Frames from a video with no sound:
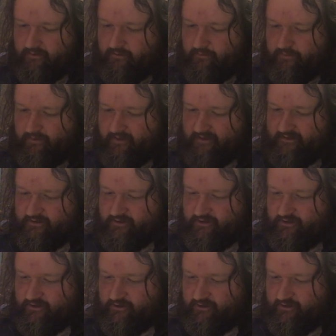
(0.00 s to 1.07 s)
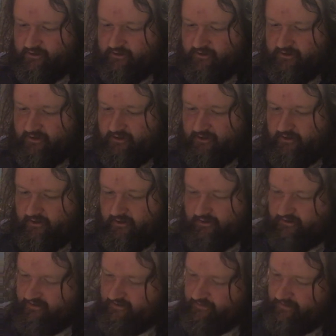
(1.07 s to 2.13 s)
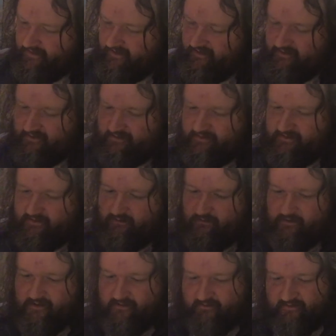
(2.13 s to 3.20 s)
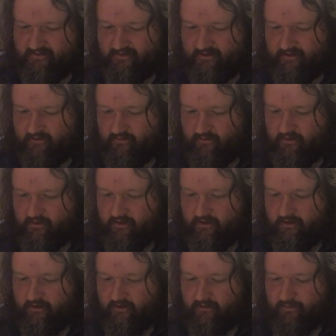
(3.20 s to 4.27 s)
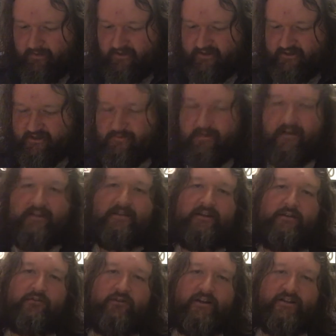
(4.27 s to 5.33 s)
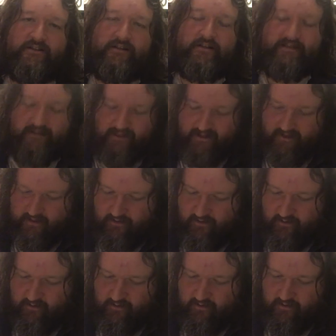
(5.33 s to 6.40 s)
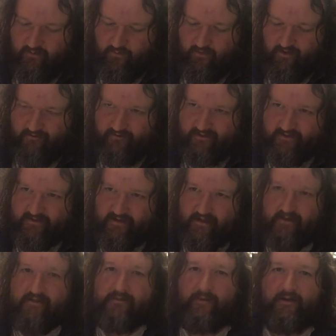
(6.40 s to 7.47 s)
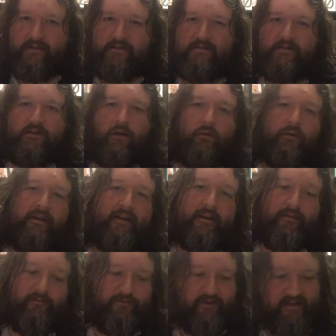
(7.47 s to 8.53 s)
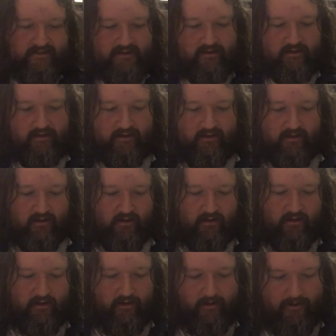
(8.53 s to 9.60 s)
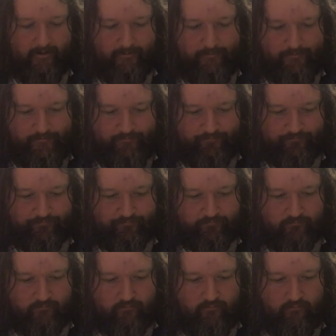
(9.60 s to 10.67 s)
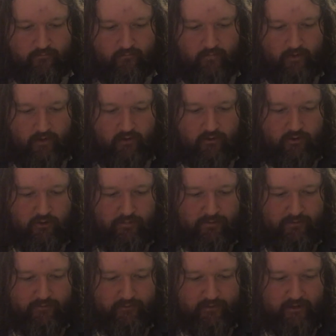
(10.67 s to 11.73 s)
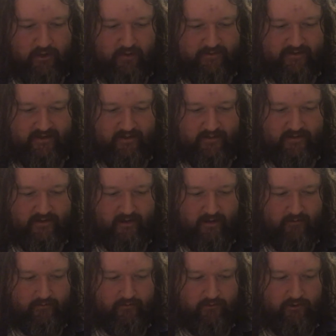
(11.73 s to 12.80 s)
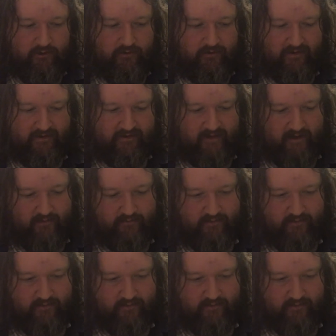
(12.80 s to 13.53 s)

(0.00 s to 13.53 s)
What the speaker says: Blanche speaks, where is it now? Blanche speaks incredulously, whereas Stella speaks slowly and emphatically. A couple of other concepts new things that I've